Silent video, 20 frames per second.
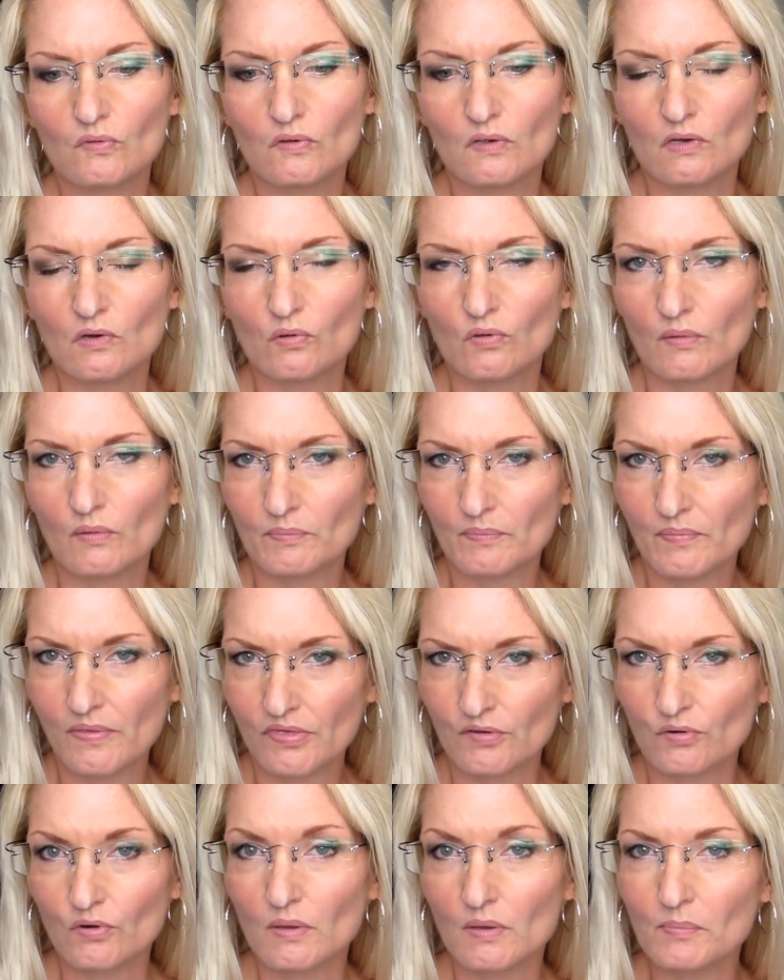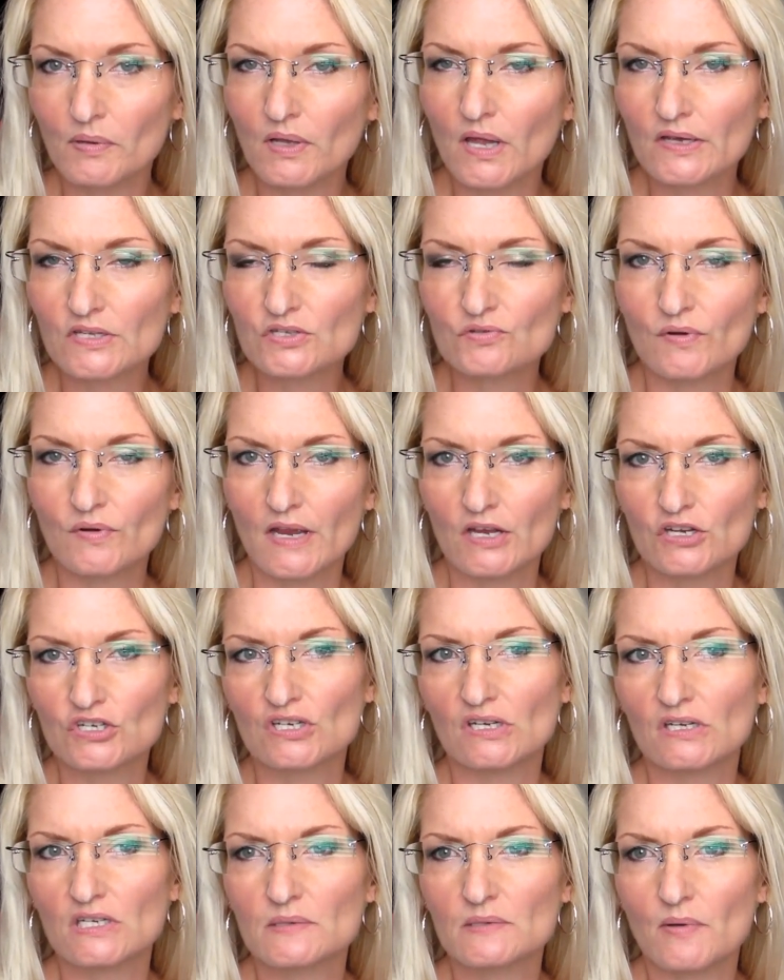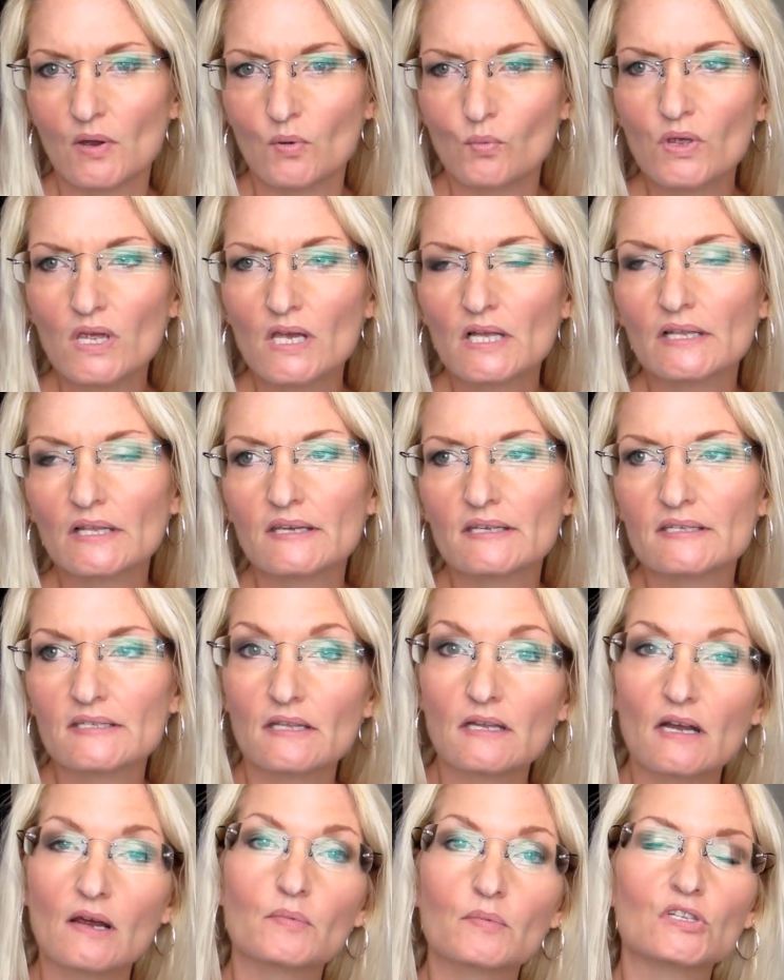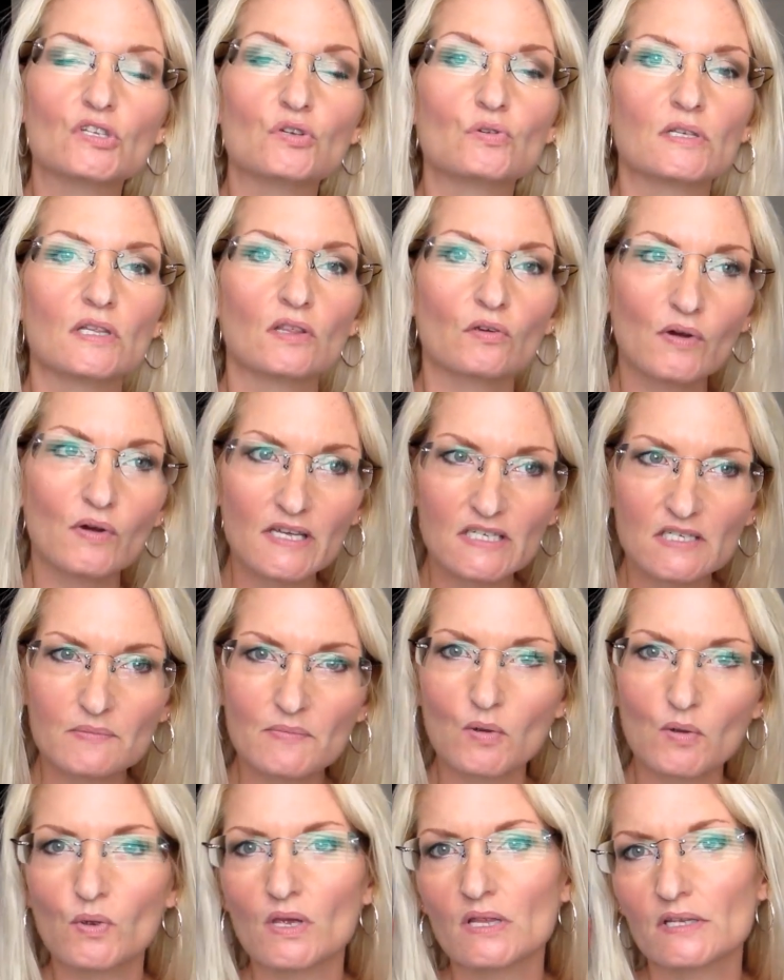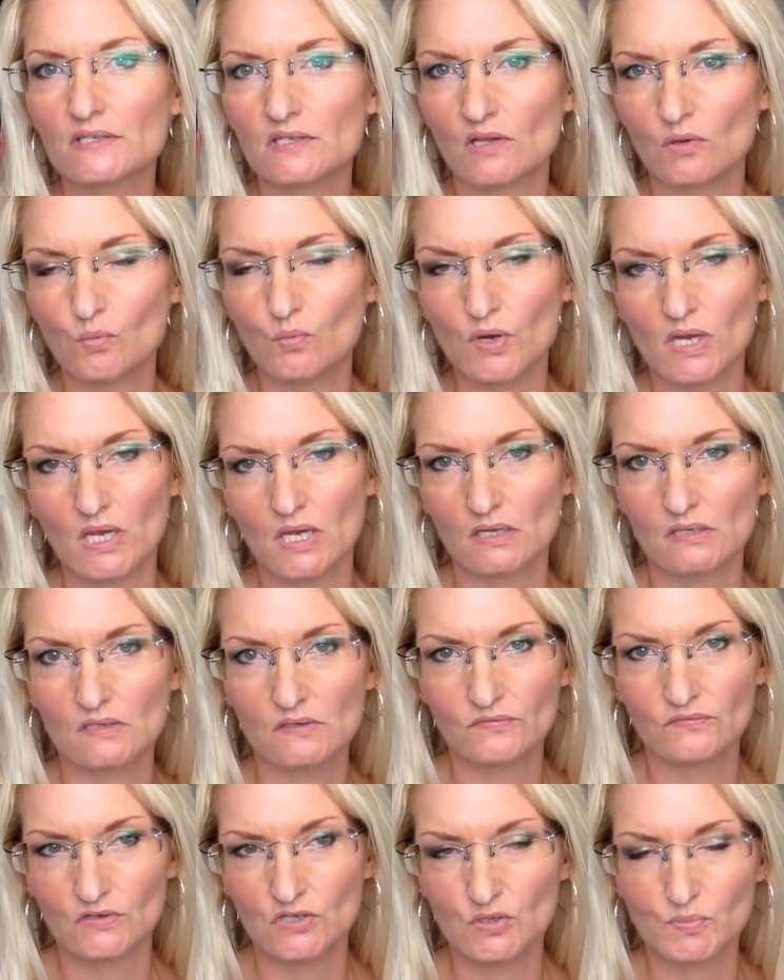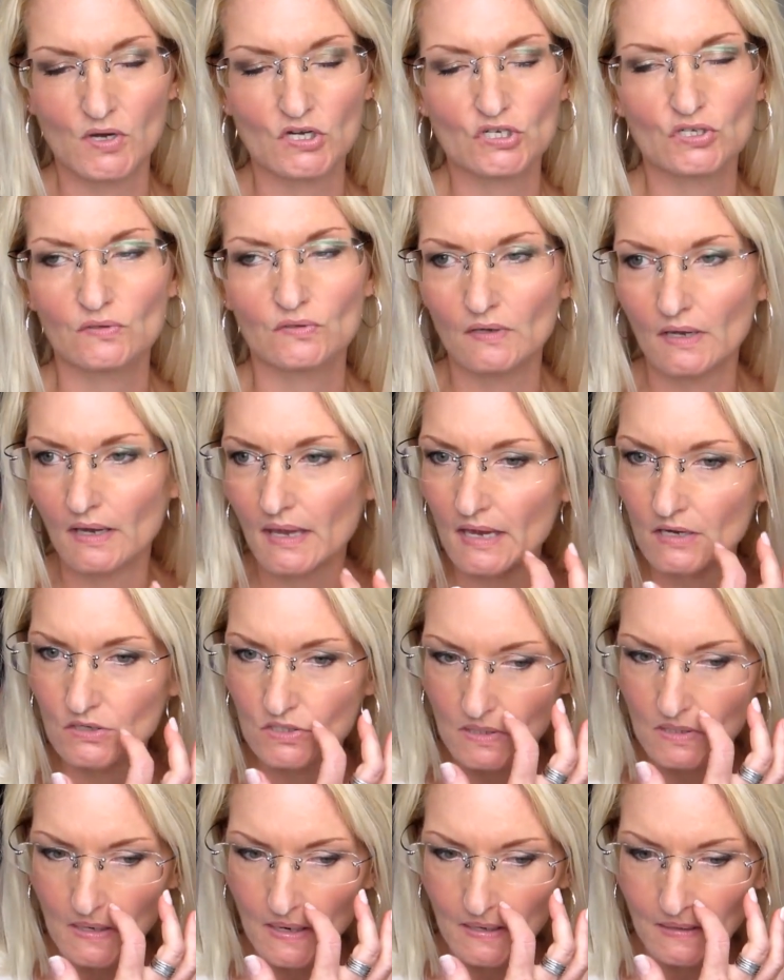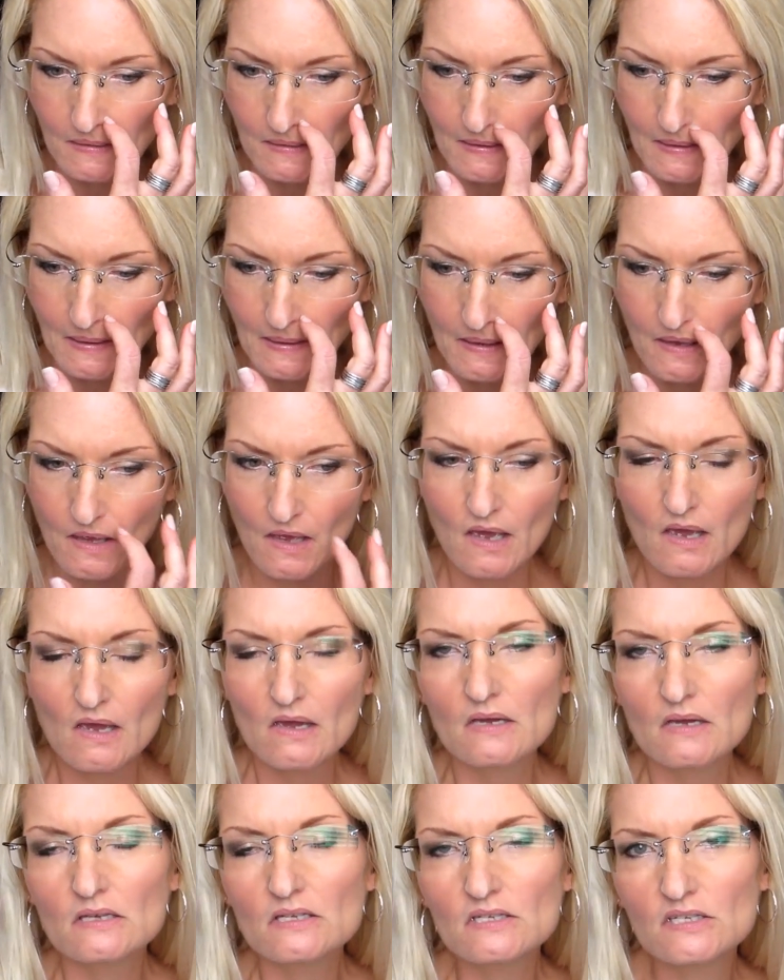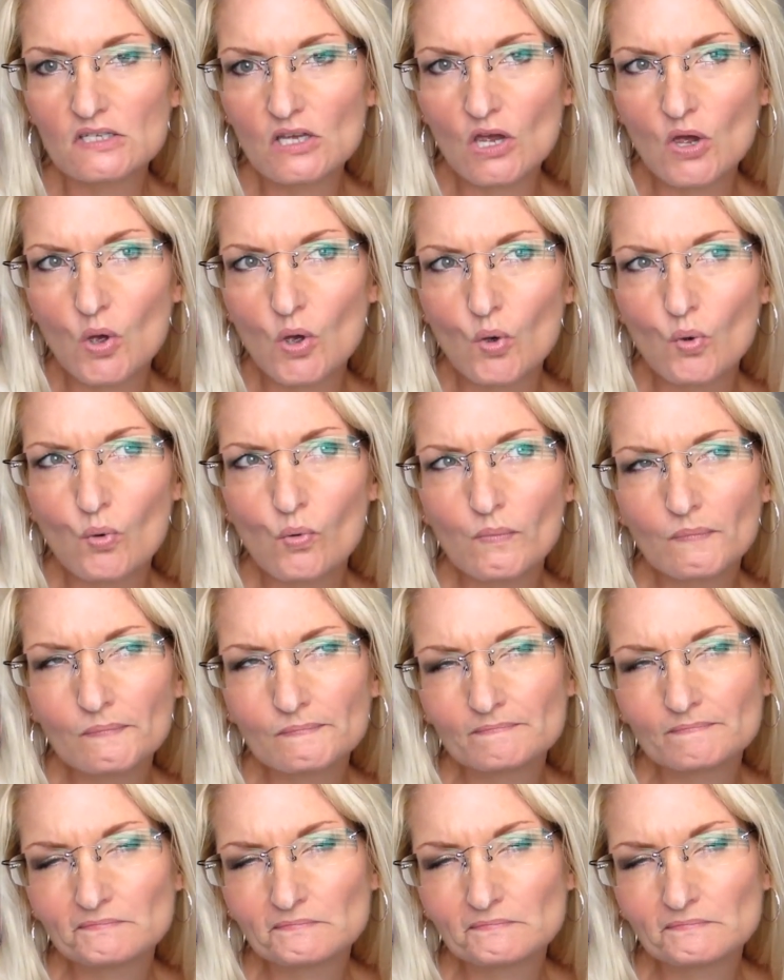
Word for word: you know, the 30 plus range and into my weeklies and then I was using the rest of my weeklies on the weekends for special occasion kind of thing. So